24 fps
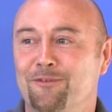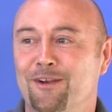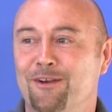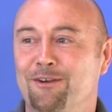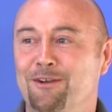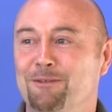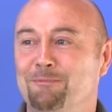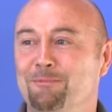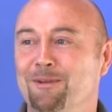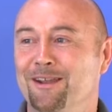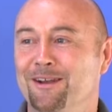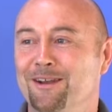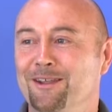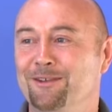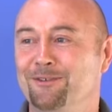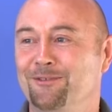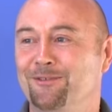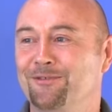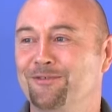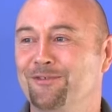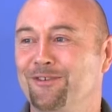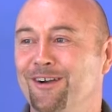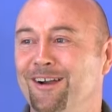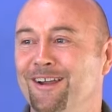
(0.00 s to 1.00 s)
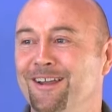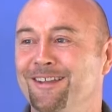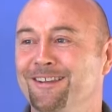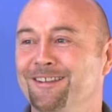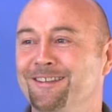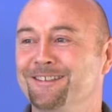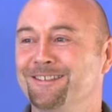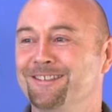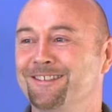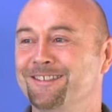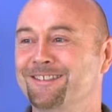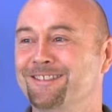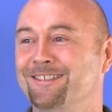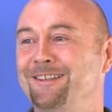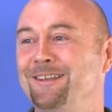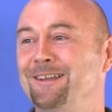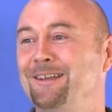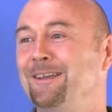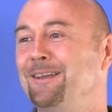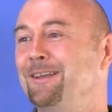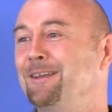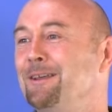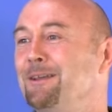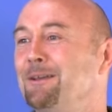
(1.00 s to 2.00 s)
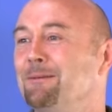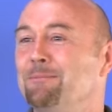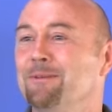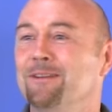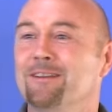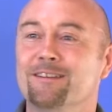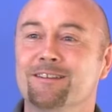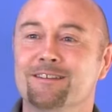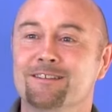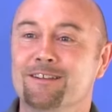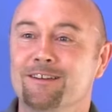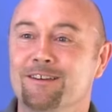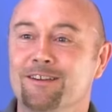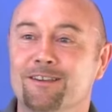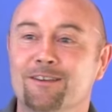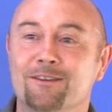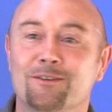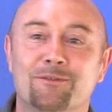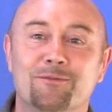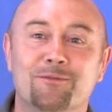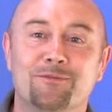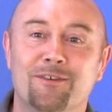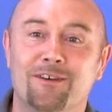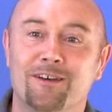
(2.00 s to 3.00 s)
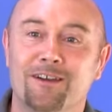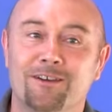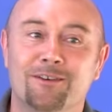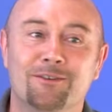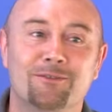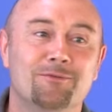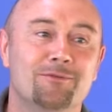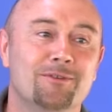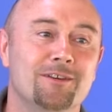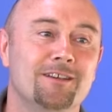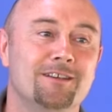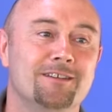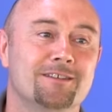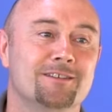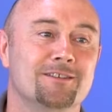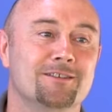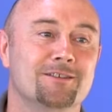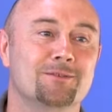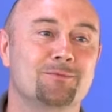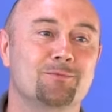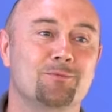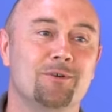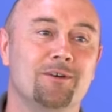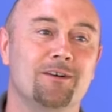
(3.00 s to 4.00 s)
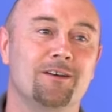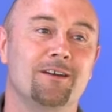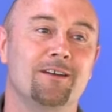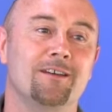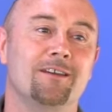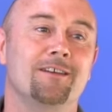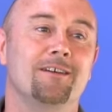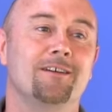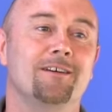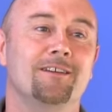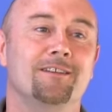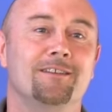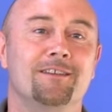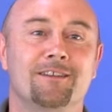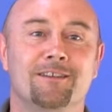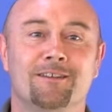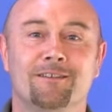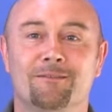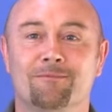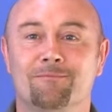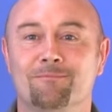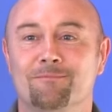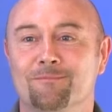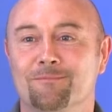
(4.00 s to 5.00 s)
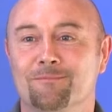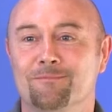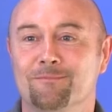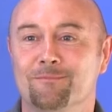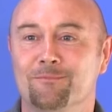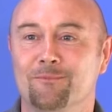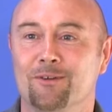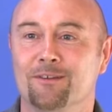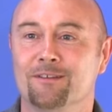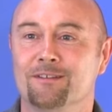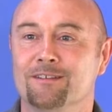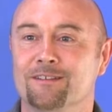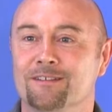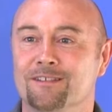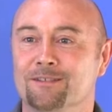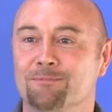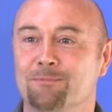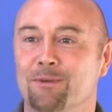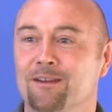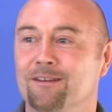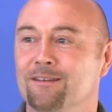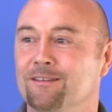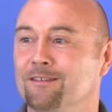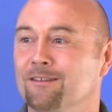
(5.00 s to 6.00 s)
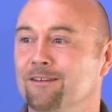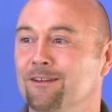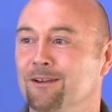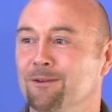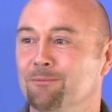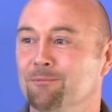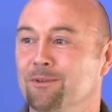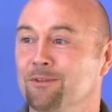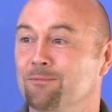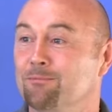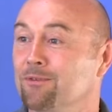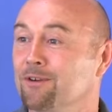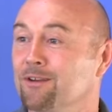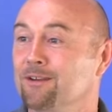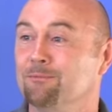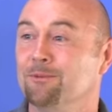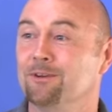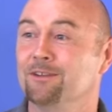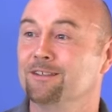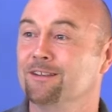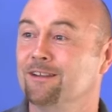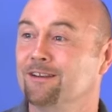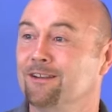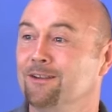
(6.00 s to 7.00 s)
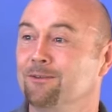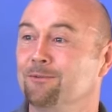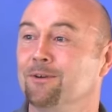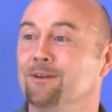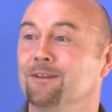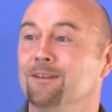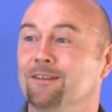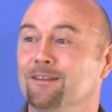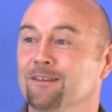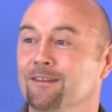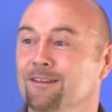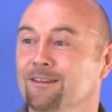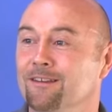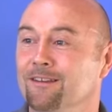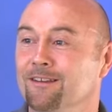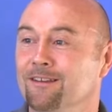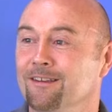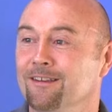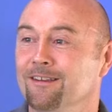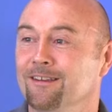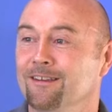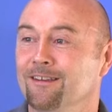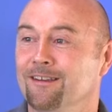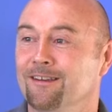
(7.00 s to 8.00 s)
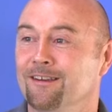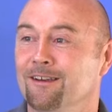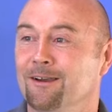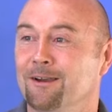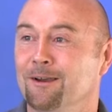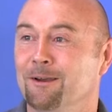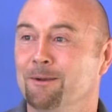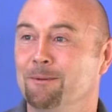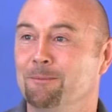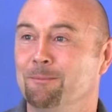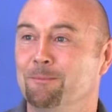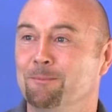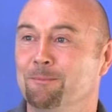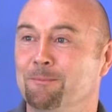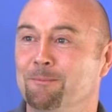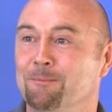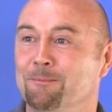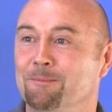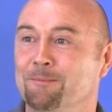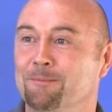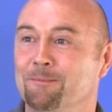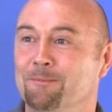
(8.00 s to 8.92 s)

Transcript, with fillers: very many friends because I could find reasons why I didn't want to spend time with pretty much anyone. Um,